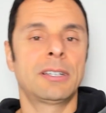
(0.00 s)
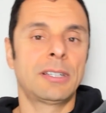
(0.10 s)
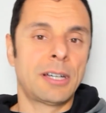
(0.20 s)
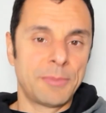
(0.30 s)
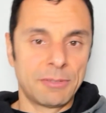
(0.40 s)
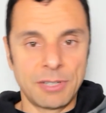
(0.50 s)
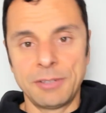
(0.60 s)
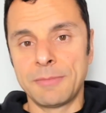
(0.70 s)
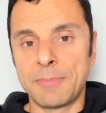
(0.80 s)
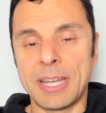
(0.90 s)
up the
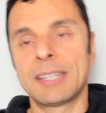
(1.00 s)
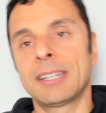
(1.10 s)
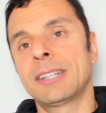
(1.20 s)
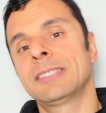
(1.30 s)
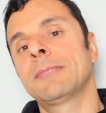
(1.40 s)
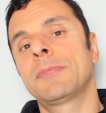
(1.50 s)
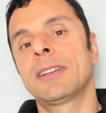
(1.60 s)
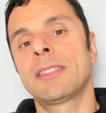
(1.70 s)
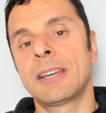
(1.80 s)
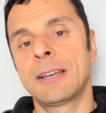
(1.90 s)
road and back again, or something
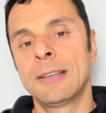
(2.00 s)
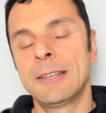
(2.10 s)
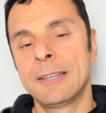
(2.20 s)
like that.